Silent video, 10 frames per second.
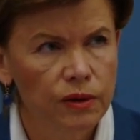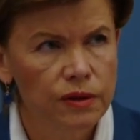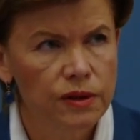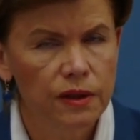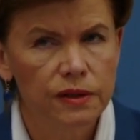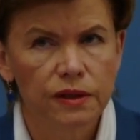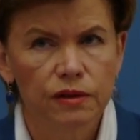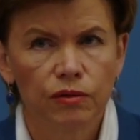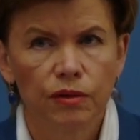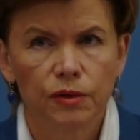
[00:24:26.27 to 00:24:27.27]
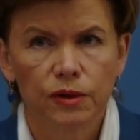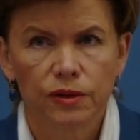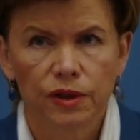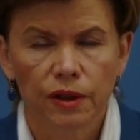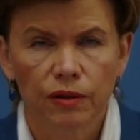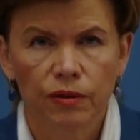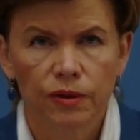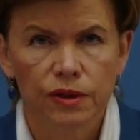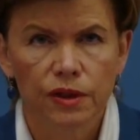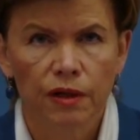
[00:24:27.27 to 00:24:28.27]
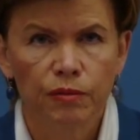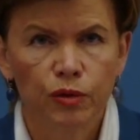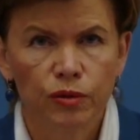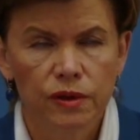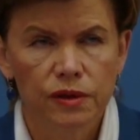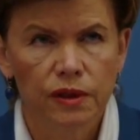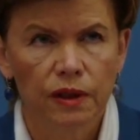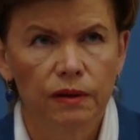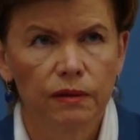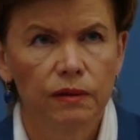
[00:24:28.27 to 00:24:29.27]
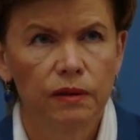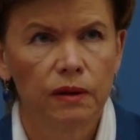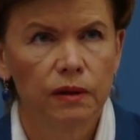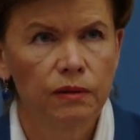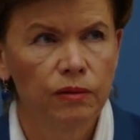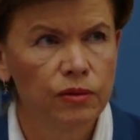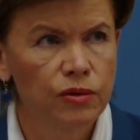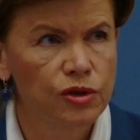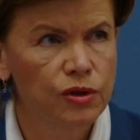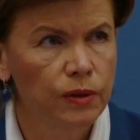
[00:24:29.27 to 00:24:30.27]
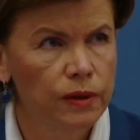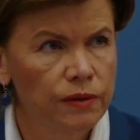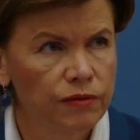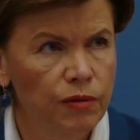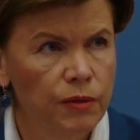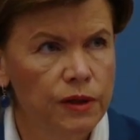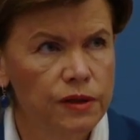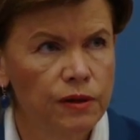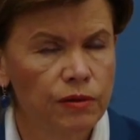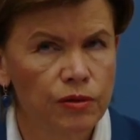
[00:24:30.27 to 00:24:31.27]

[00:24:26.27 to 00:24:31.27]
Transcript: And also the UN's role in this context is very important,